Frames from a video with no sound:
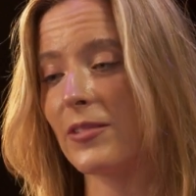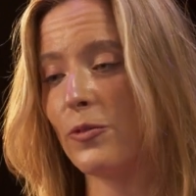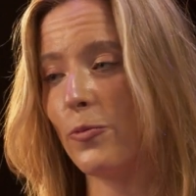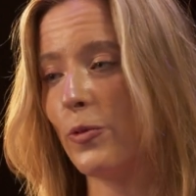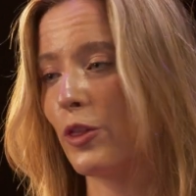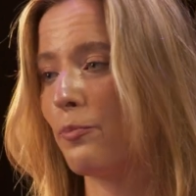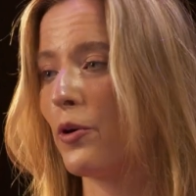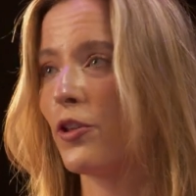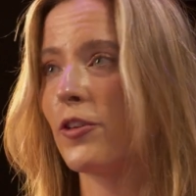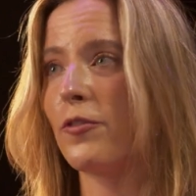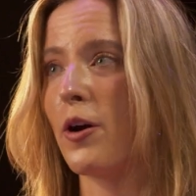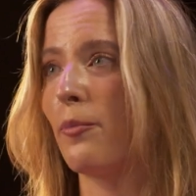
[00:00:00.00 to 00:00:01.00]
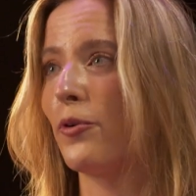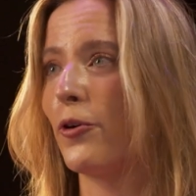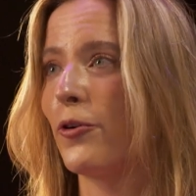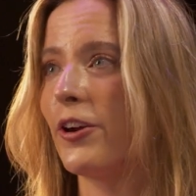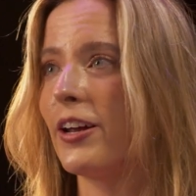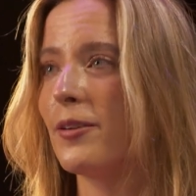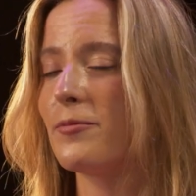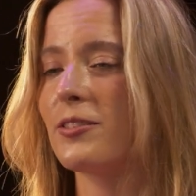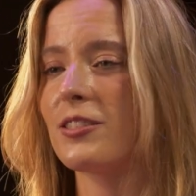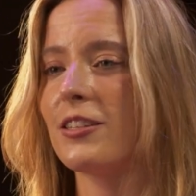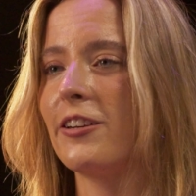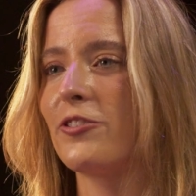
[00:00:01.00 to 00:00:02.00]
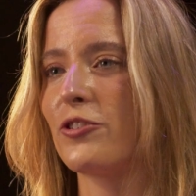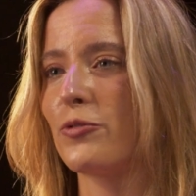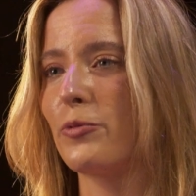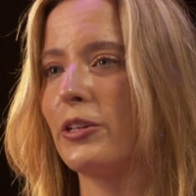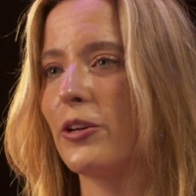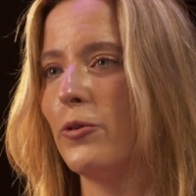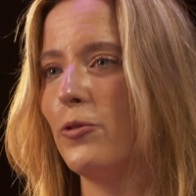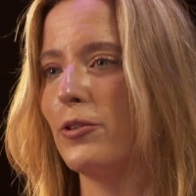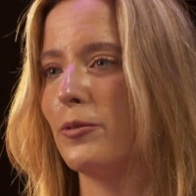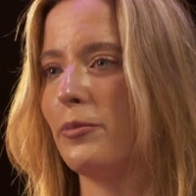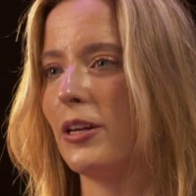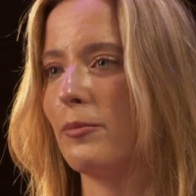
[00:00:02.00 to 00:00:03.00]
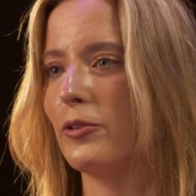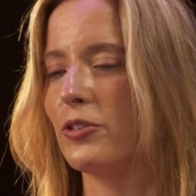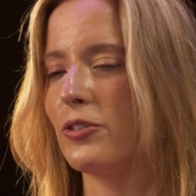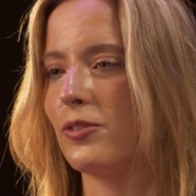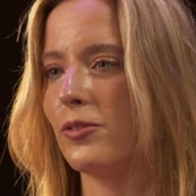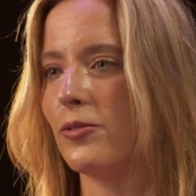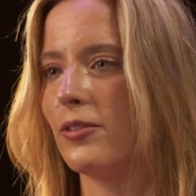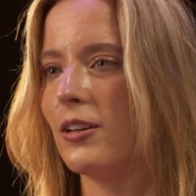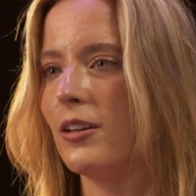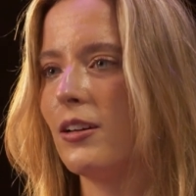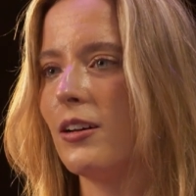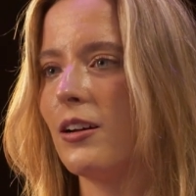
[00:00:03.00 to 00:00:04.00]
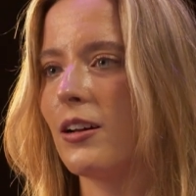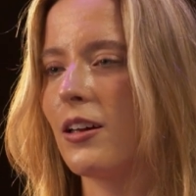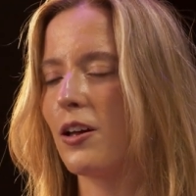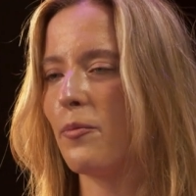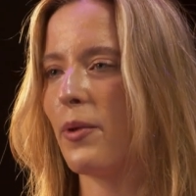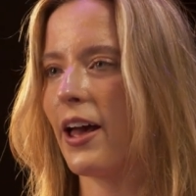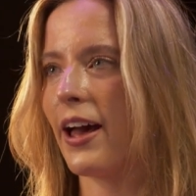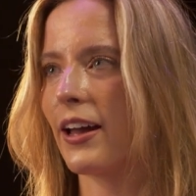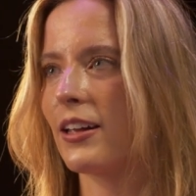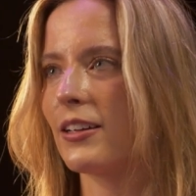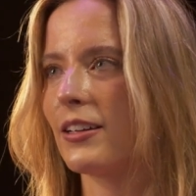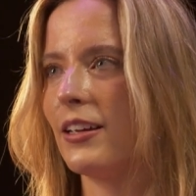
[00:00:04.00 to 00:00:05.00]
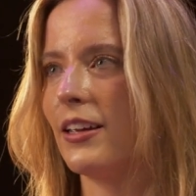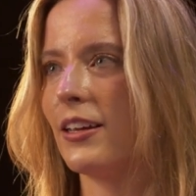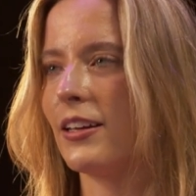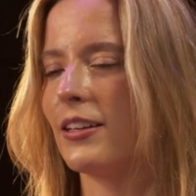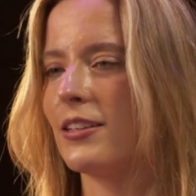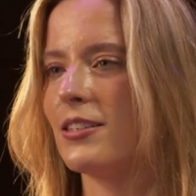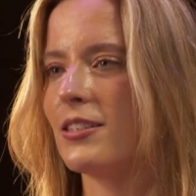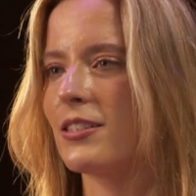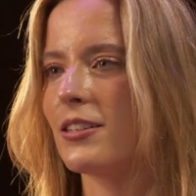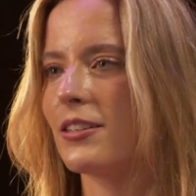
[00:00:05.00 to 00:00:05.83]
with both of our programs, and it's just really cool to be able to come back and